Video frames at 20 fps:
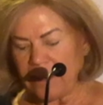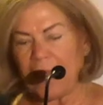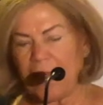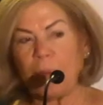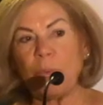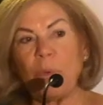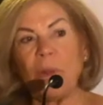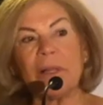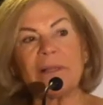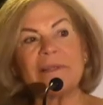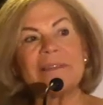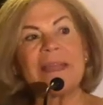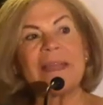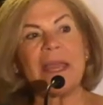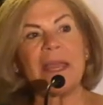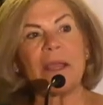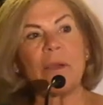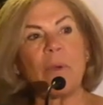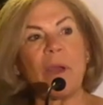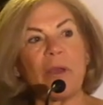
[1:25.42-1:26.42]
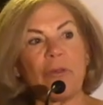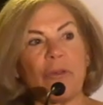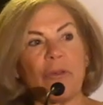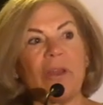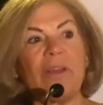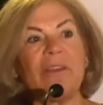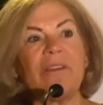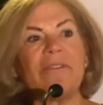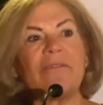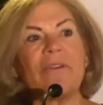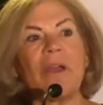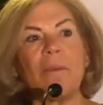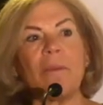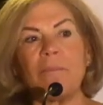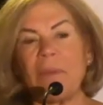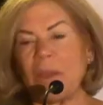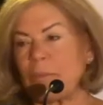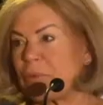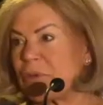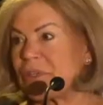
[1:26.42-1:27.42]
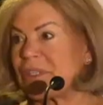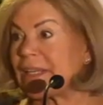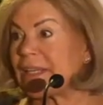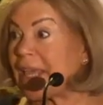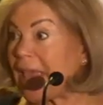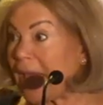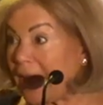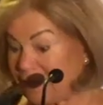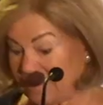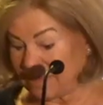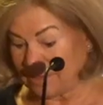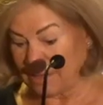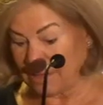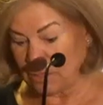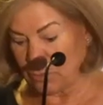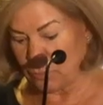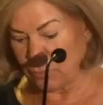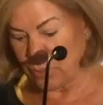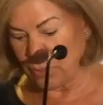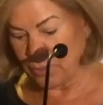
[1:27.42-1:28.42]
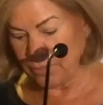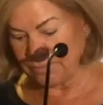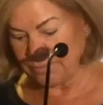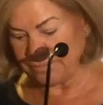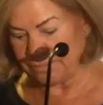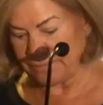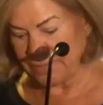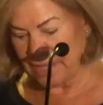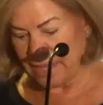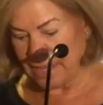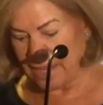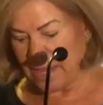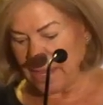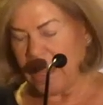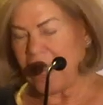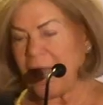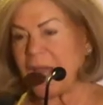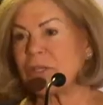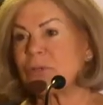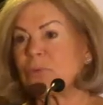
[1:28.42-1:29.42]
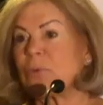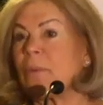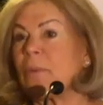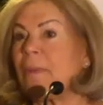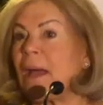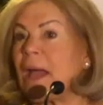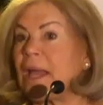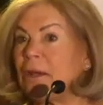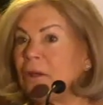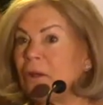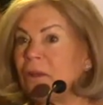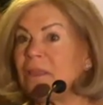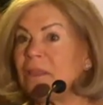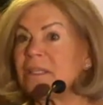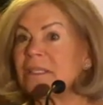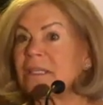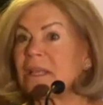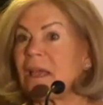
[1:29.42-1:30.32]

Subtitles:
they will take questions from members and guests in the room. As a reminder, this